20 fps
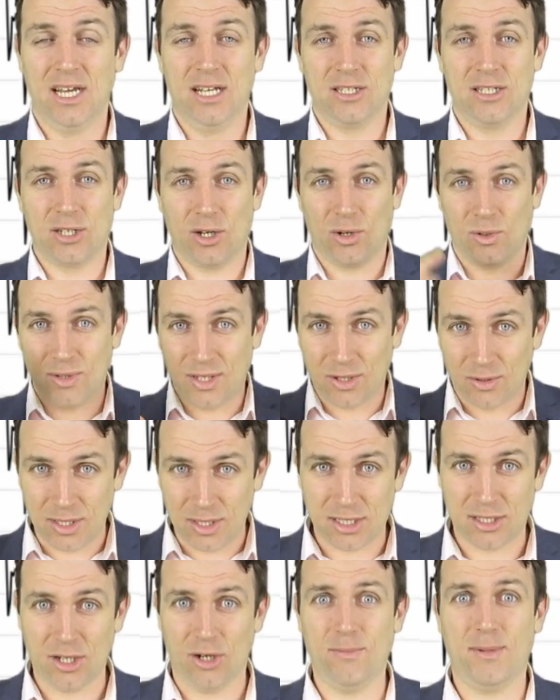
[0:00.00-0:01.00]
So there
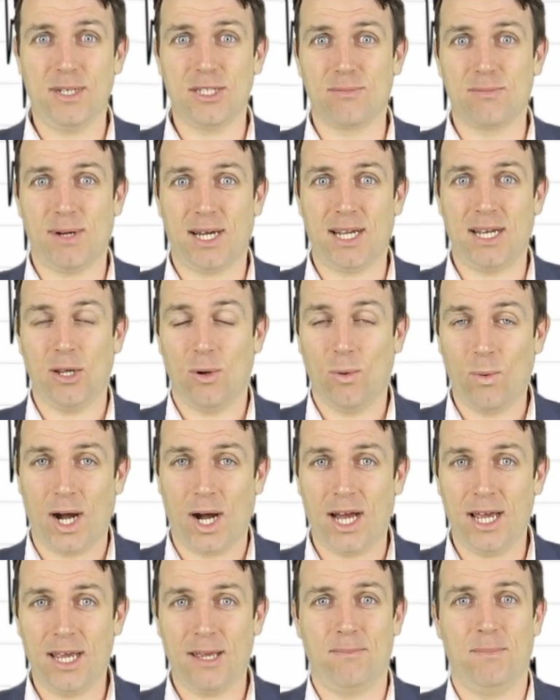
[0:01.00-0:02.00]
is so much money.
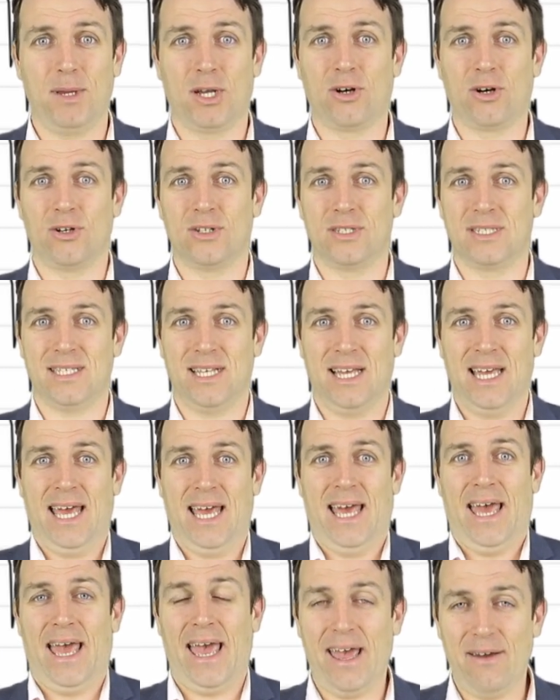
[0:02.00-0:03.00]
Why? Because
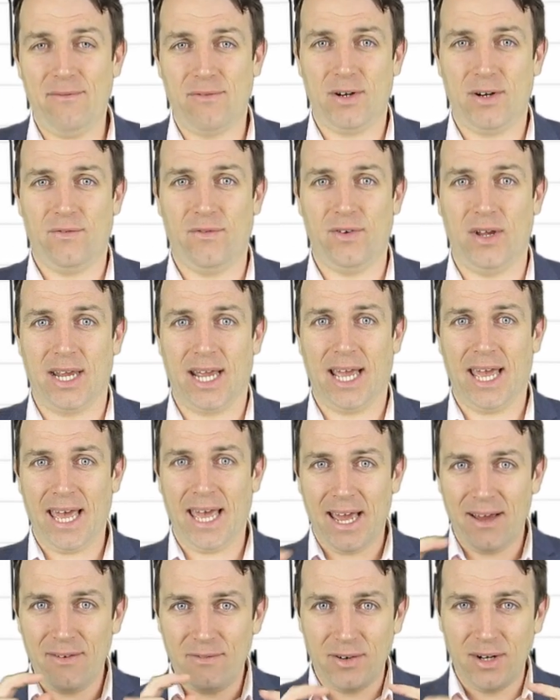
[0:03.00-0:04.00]
everything,
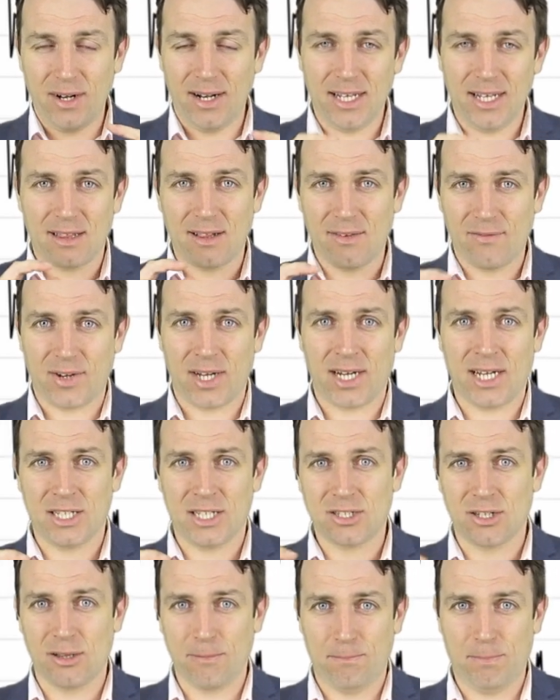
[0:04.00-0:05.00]
every little
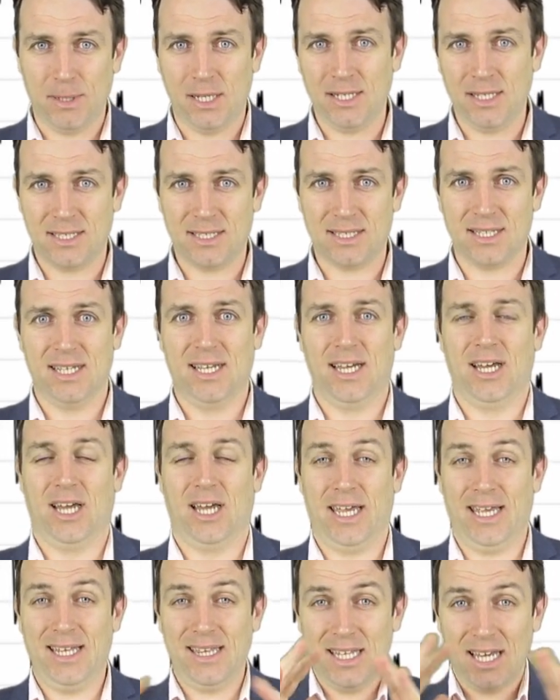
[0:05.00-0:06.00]
financial piece
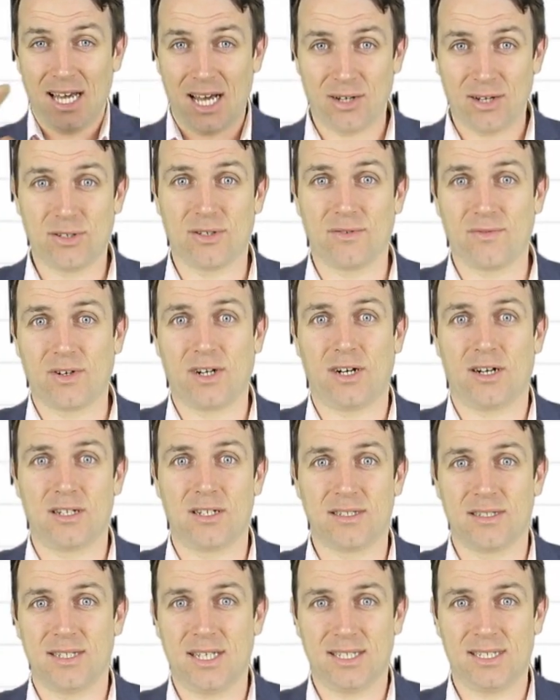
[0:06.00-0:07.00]
in the house of
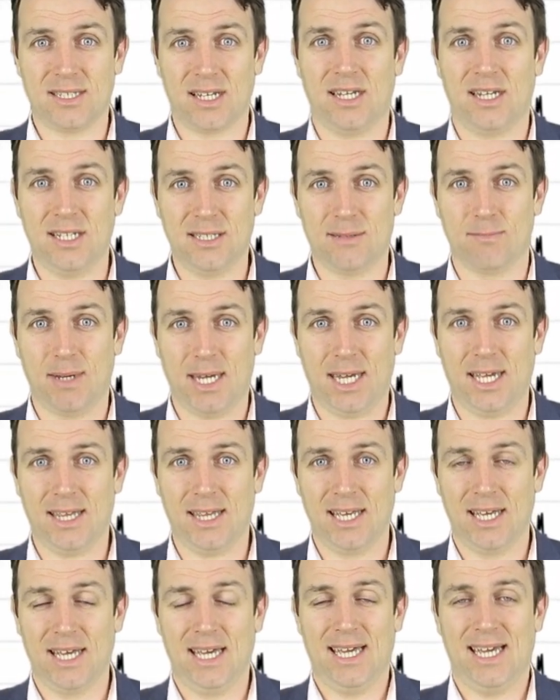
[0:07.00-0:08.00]
cards that is
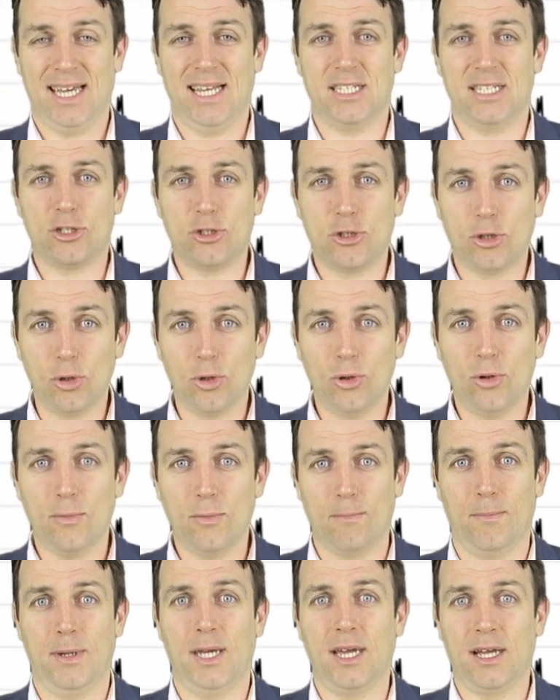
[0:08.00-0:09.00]
made is too
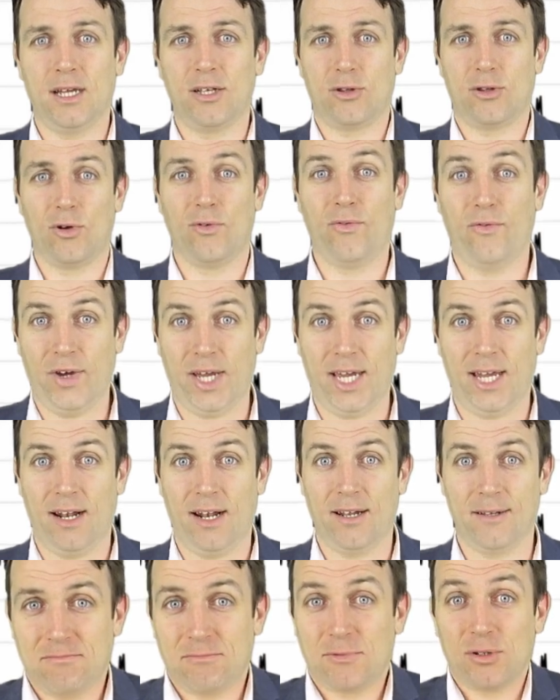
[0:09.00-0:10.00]
big to fail.
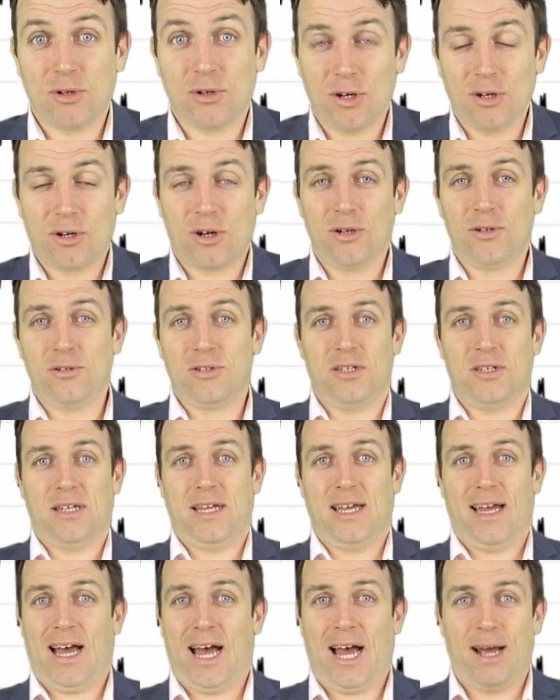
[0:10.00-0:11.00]
To conclude,
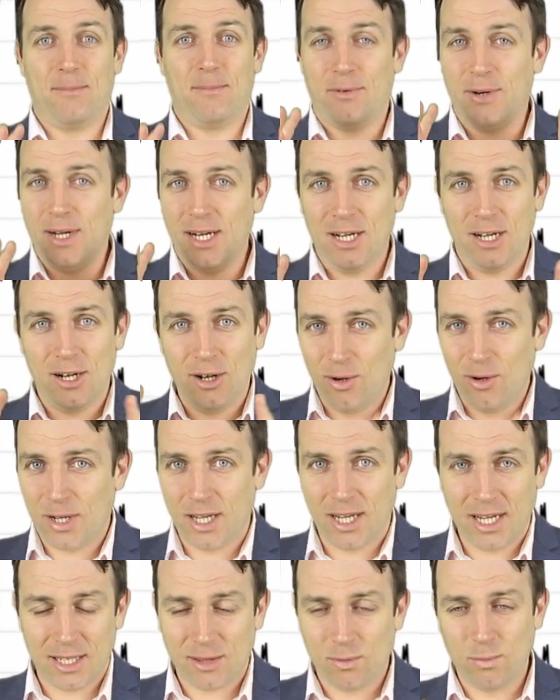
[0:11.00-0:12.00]
I'm really
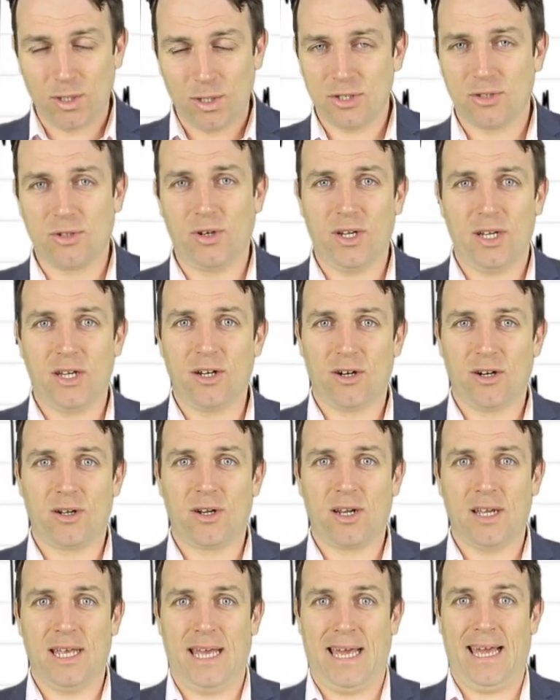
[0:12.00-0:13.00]
looking at what's going
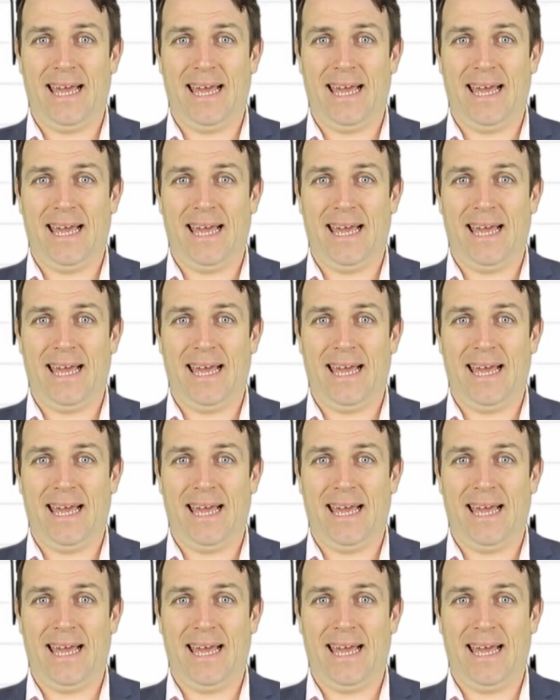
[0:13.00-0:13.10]
on,